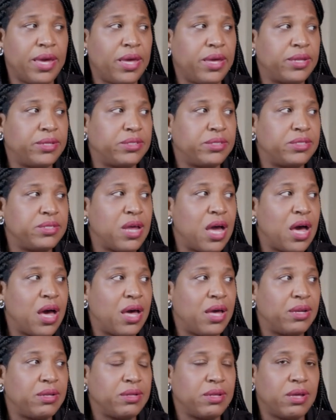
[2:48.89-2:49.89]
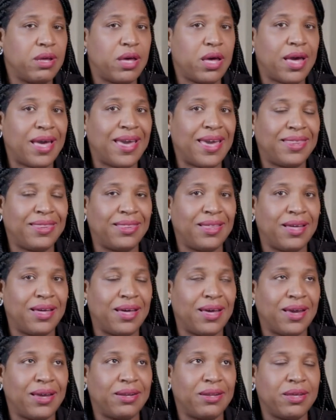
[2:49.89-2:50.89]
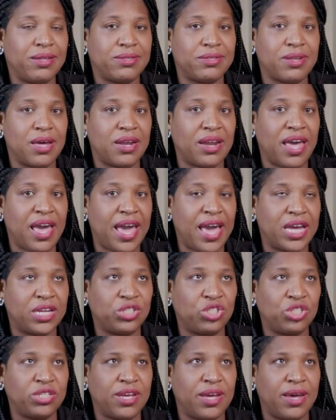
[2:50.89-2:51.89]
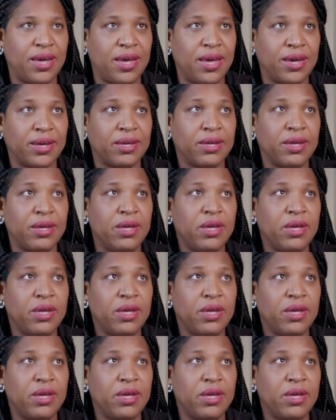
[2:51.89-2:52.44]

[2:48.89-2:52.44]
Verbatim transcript: It's not a headline, it's not a hashtag,